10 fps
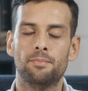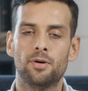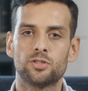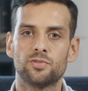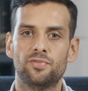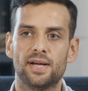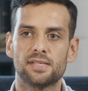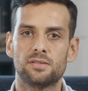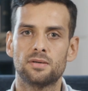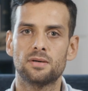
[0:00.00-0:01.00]
much
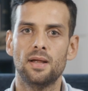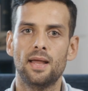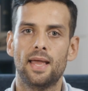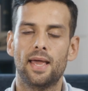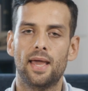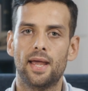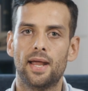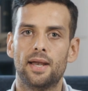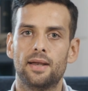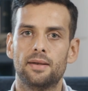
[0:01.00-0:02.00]
faster
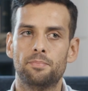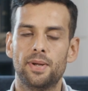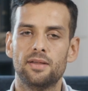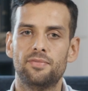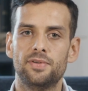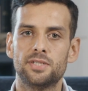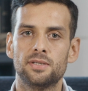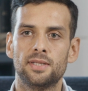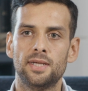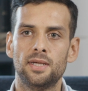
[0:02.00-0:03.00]
and very
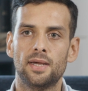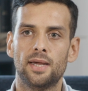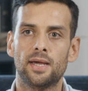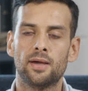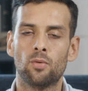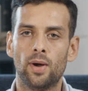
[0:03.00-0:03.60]
efficiently uh,